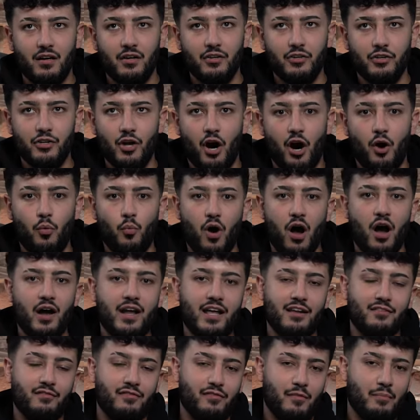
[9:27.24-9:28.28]
not
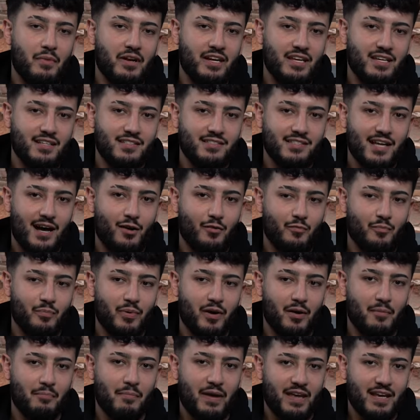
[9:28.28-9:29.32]
working for money yourself,
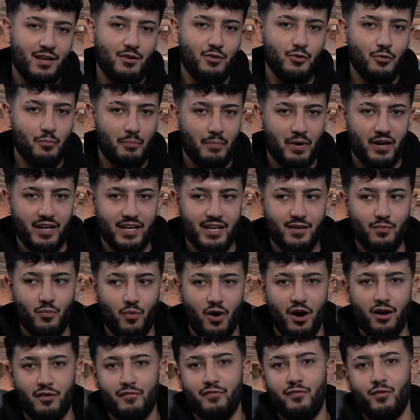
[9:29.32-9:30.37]
but making your money
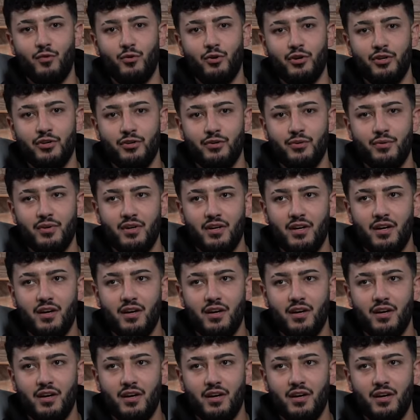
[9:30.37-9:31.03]
work for you,